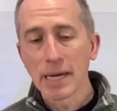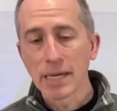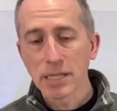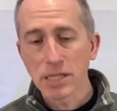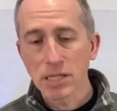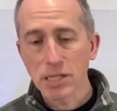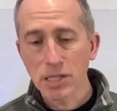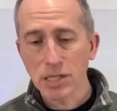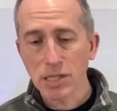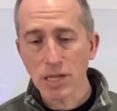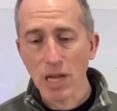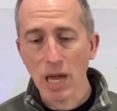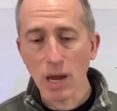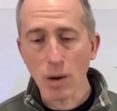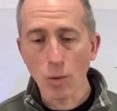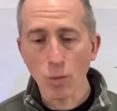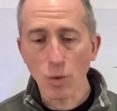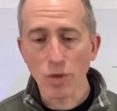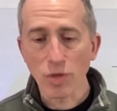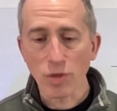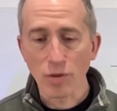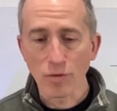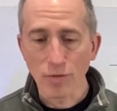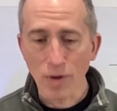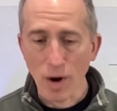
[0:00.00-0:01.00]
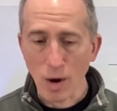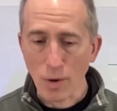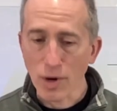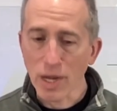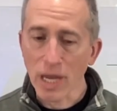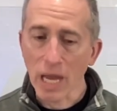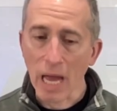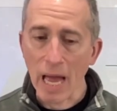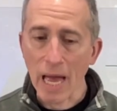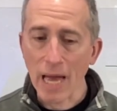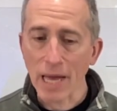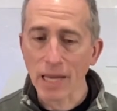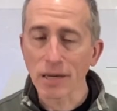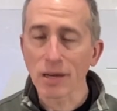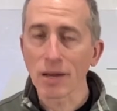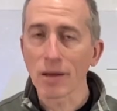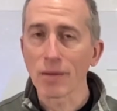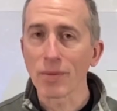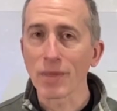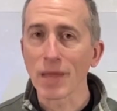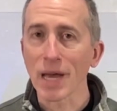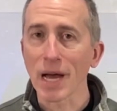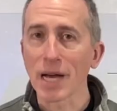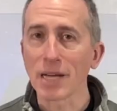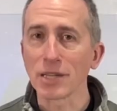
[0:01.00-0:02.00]
Same with the very
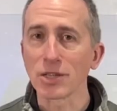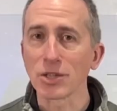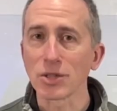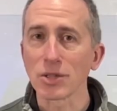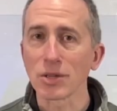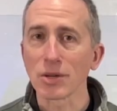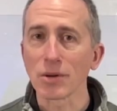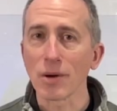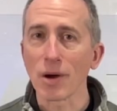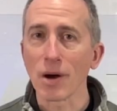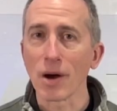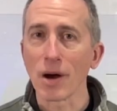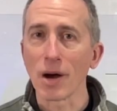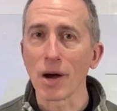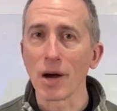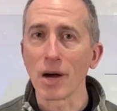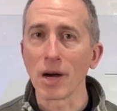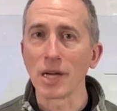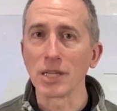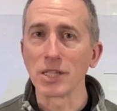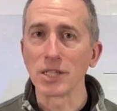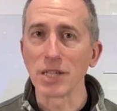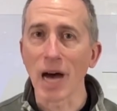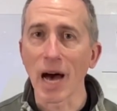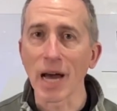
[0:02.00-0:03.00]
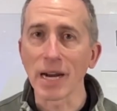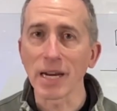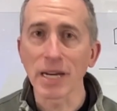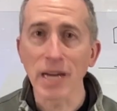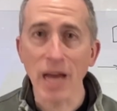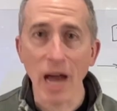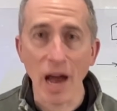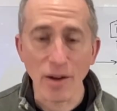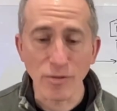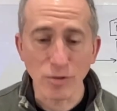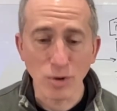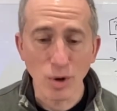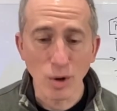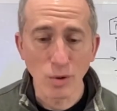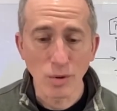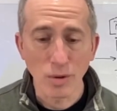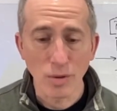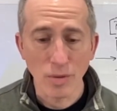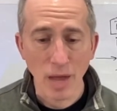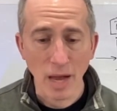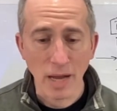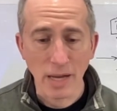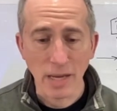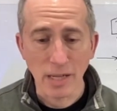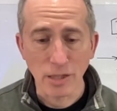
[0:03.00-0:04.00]
end. That's a dotted half
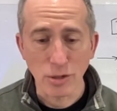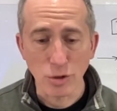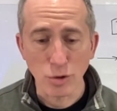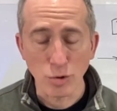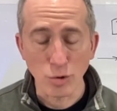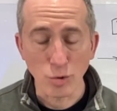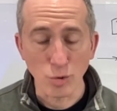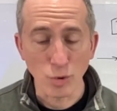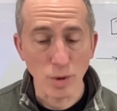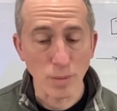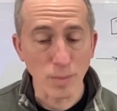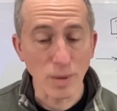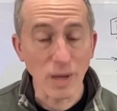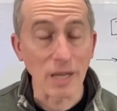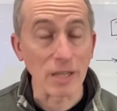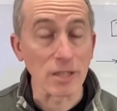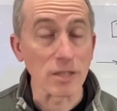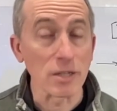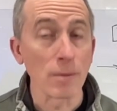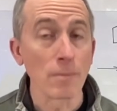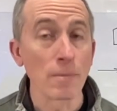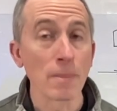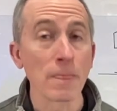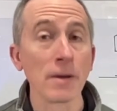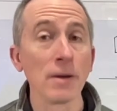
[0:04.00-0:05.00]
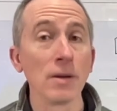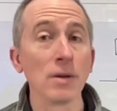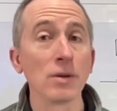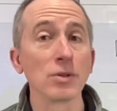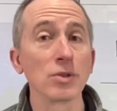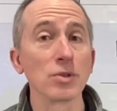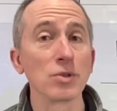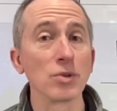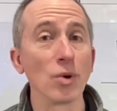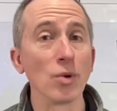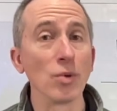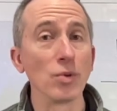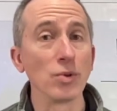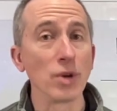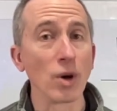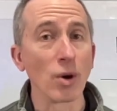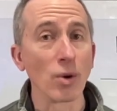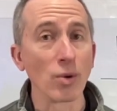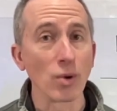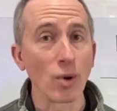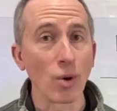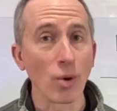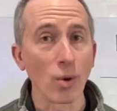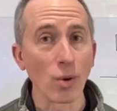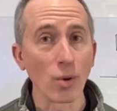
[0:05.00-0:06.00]
note that gets 3 beats. So
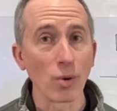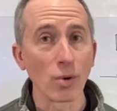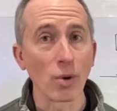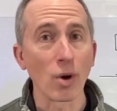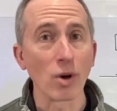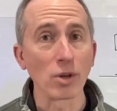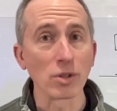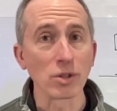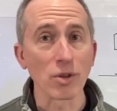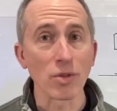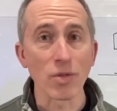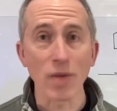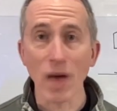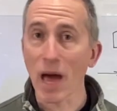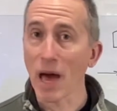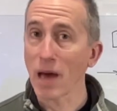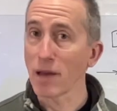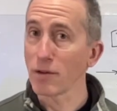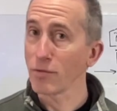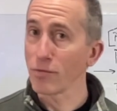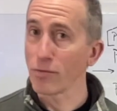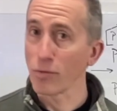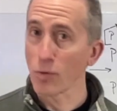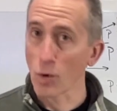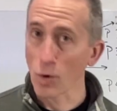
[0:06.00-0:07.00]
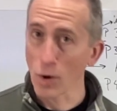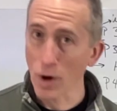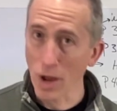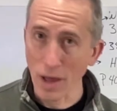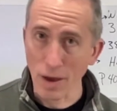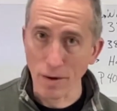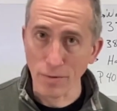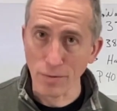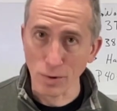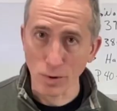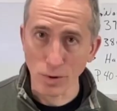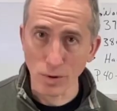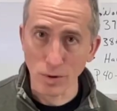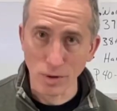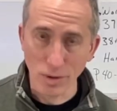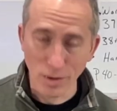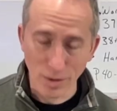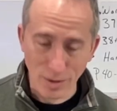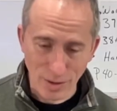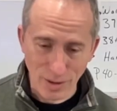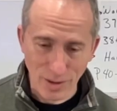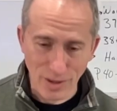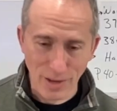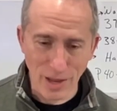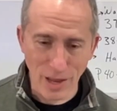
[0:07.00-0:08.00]
don't hold on to that forever
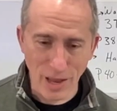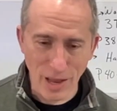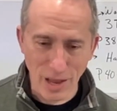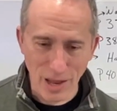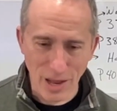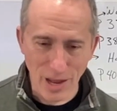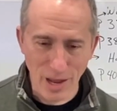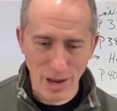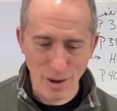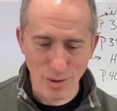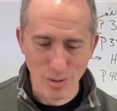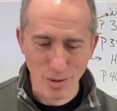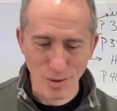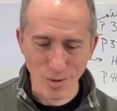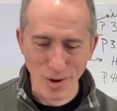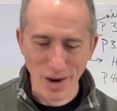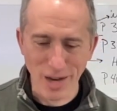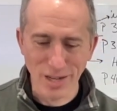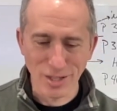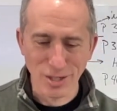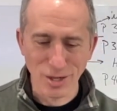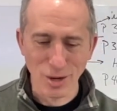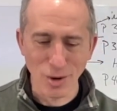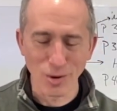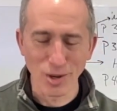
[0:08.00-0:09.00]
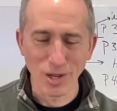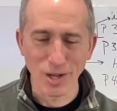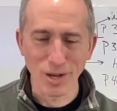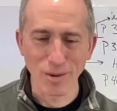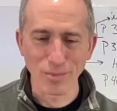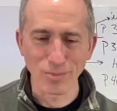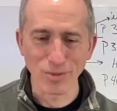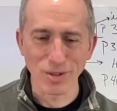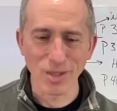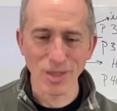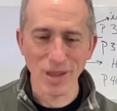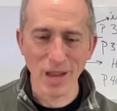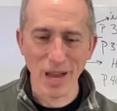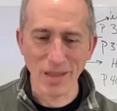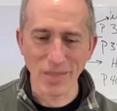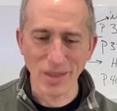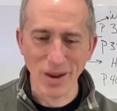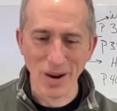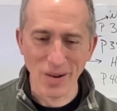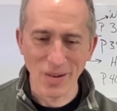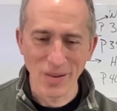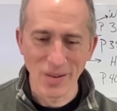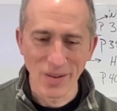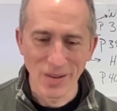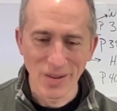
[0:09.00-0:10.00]
either, right? So we come to the end
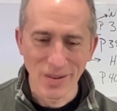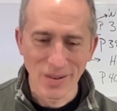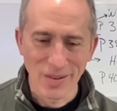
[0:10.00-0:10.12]
there.